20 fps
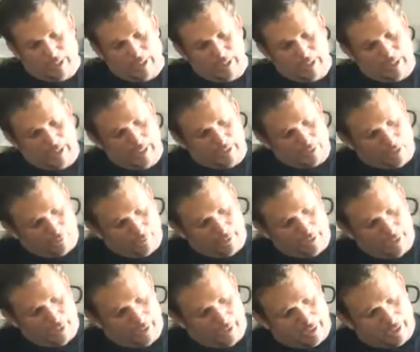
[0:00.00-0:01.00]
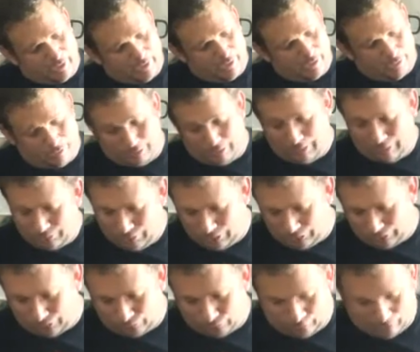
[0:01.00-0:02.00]
and going hunting,
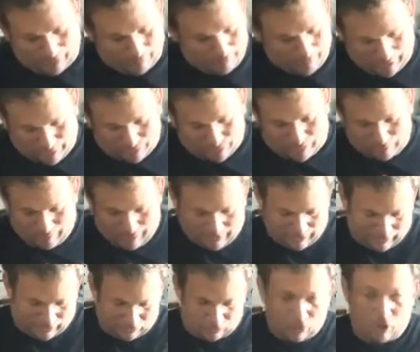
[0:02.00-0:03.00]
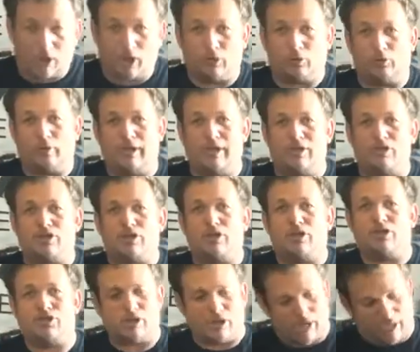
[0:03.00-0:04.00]
this is where I'm actually making long range
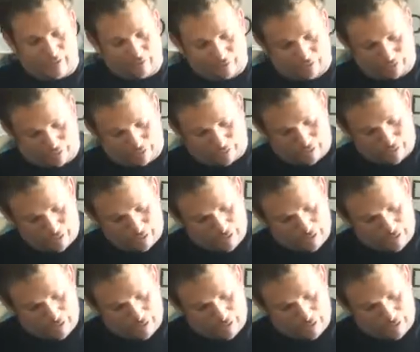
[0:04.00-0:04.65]
shots.